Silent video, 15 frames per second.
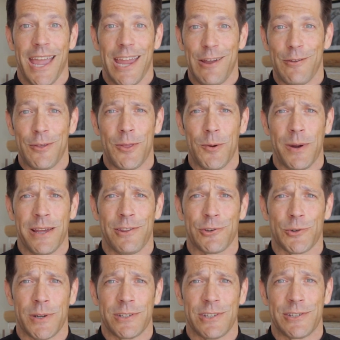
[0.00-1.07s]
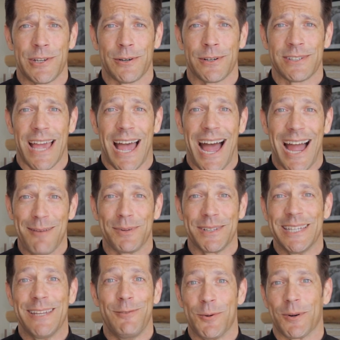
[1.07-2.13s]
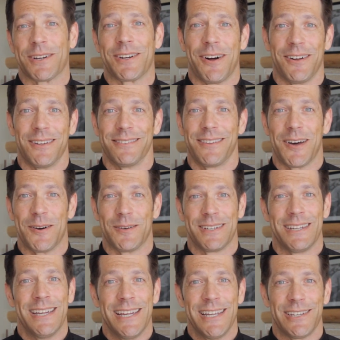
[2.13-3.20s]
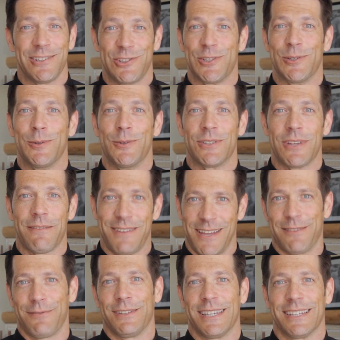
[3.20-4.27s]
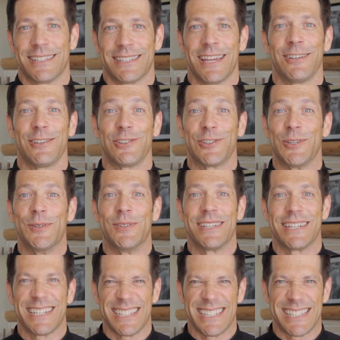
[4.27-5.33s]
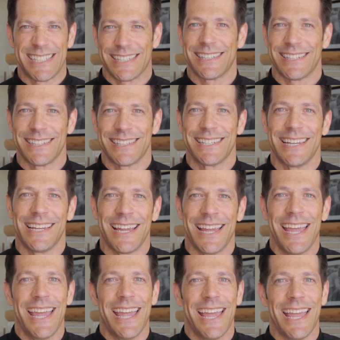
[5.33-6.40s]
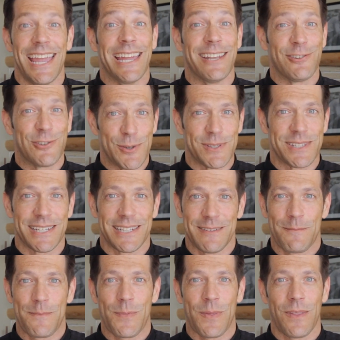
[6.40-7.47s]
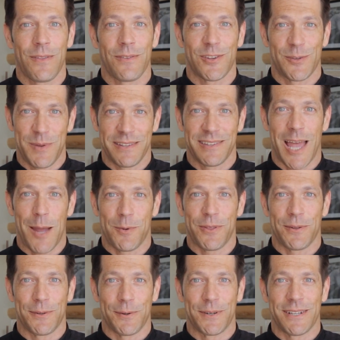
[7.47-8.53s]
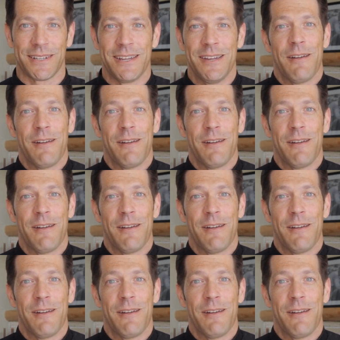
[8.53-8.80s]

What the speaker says: Either the way, the choice is yours. I believe you are called, though, to choose faithfulness, to choose consistency in choosing to spend time with the Lord.